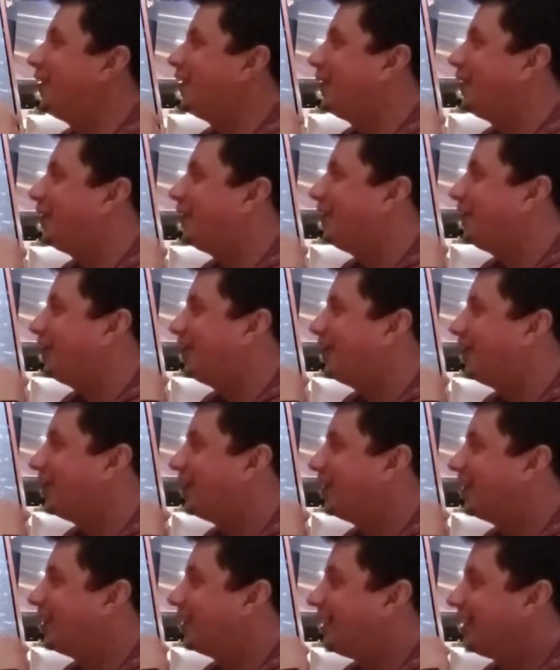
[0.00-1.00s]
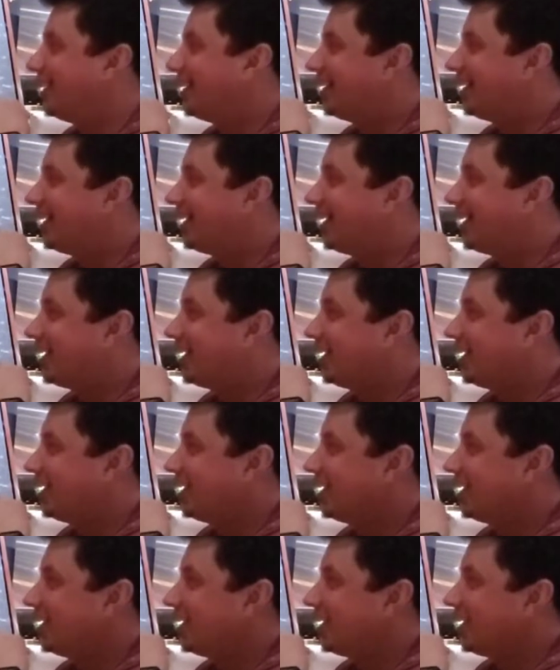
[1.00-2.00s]

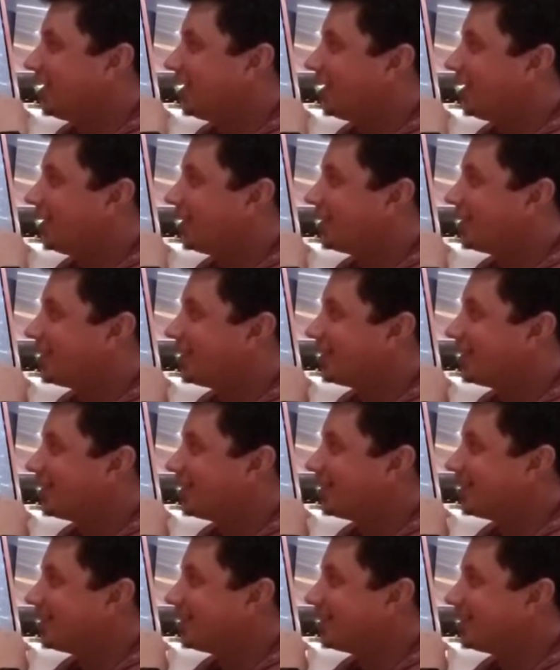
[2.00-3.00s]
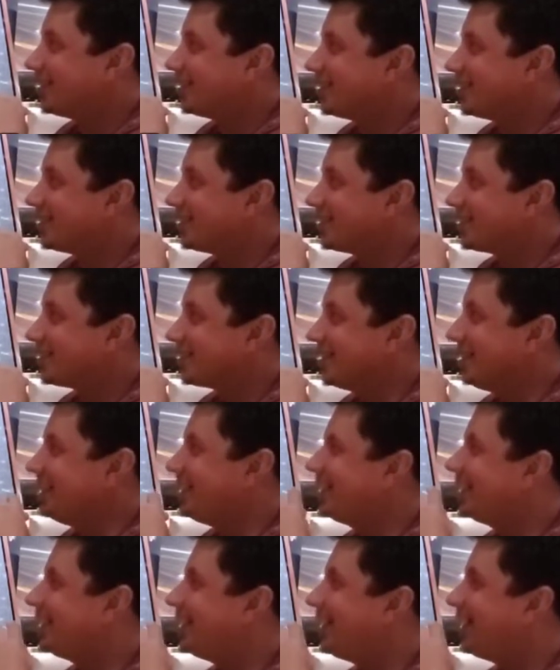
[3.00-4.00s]

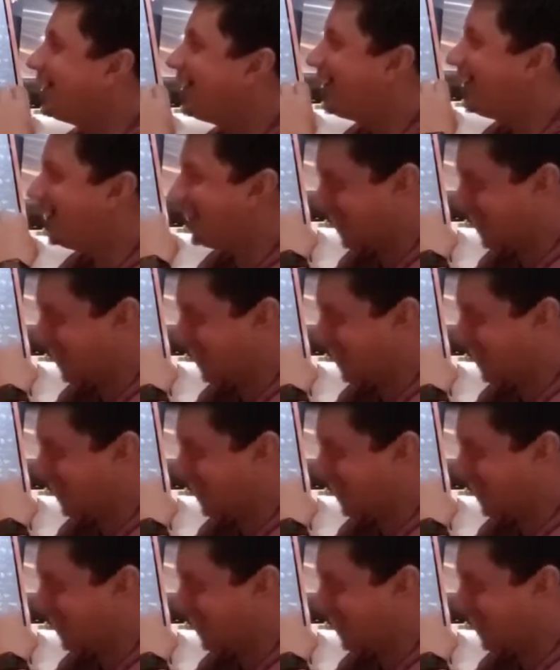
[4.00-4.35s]
(not speaking)